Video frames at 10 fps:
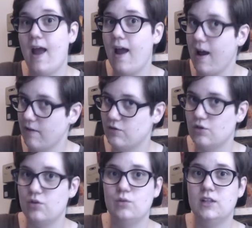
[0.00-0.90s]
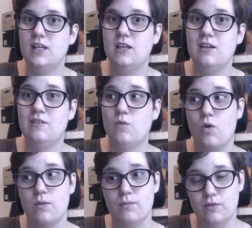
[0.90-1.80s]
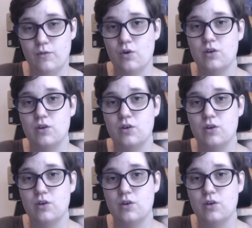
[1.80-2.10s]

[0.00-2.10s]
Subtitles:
after you leave or before